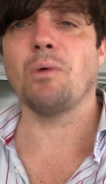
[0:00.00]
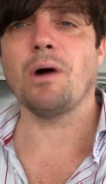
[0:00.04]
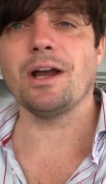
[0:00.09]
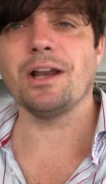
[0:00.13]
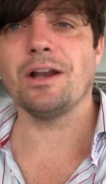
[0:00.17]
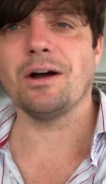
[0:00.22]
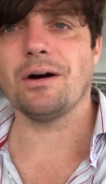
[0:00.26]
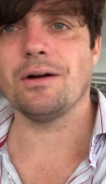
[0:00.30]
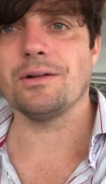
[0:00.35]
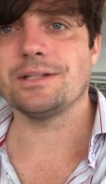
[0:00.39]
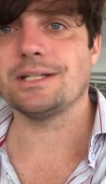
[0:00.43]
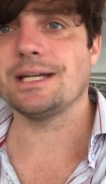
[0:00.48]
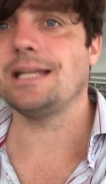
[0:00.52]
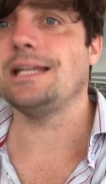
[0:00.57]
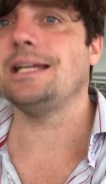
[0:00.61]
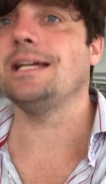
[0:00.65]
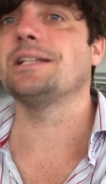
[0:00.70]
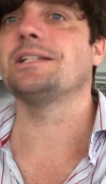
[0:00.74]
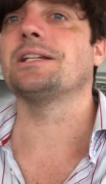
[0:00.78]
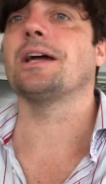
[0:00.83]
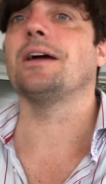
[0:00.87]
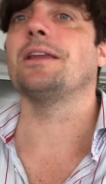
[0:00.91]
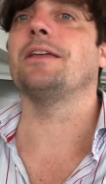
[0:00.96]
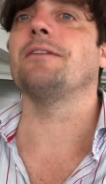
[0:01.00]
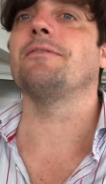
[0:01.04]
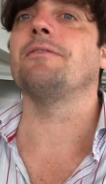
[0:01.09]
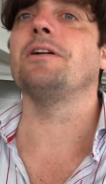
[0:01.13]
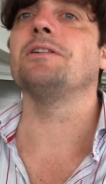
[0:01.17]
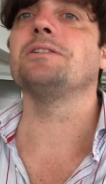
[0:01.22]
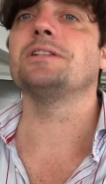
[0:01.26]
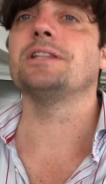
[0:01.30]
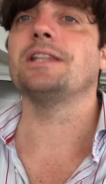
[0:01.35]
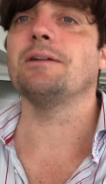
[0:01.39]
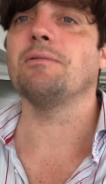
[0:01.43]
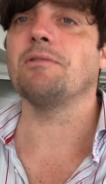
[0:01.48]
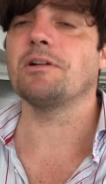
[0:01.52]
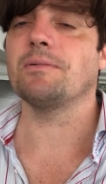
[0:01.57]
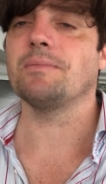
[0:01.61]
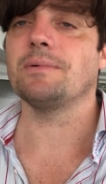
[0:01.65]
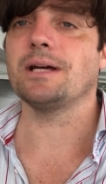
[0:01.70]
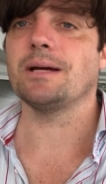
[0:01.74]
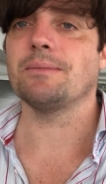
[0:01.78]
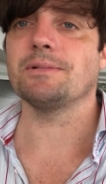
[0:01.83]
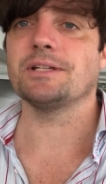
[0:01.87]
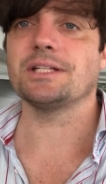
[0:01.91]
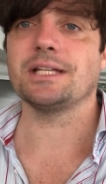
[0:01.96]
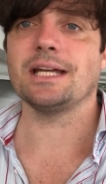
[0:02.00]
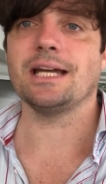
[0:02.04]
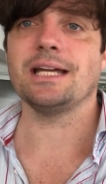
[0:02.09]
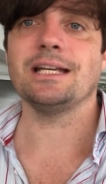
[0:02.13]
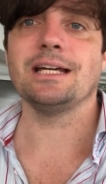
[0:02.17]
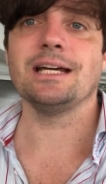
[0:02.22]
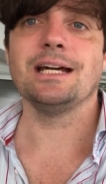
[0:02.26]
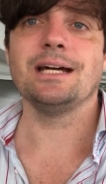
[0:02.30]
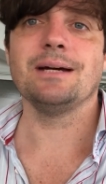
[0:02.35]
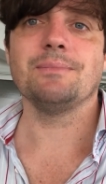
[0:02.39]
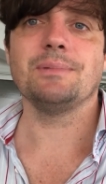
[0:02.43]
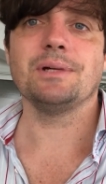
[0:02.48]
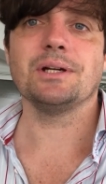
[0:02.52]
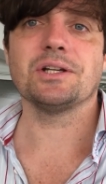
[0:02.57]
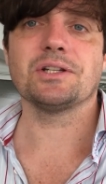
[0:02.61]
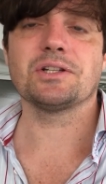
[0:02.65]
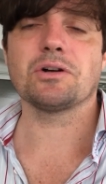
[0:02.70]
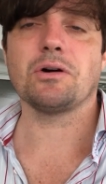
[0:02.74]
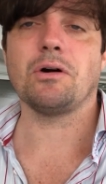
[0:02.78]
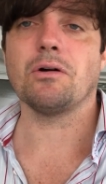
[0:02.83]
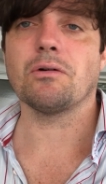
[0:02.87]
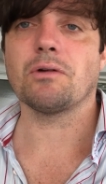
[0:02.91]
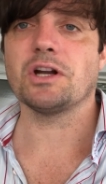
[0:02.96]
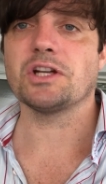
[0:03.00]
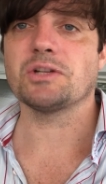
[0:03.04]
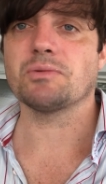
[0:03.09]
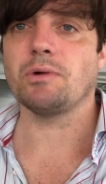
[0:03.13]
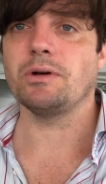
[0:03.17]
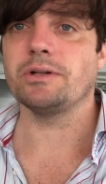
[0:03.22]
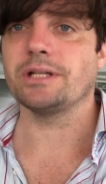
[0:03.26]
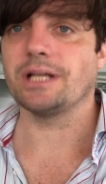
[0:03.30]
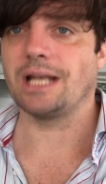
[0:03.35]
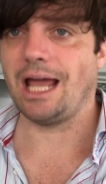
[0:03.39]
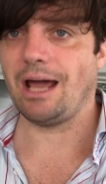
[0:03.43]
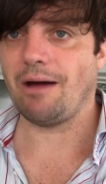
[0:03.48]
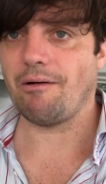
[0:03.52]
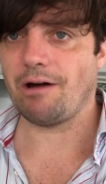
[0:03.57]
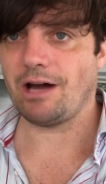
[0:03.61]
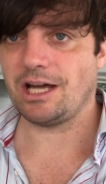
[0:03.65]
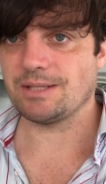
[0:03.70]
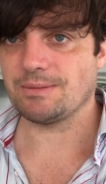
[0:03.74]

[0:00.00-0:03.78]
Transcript: Why not? Ten years ago, they voted they want to become a state because Congress won't allow it.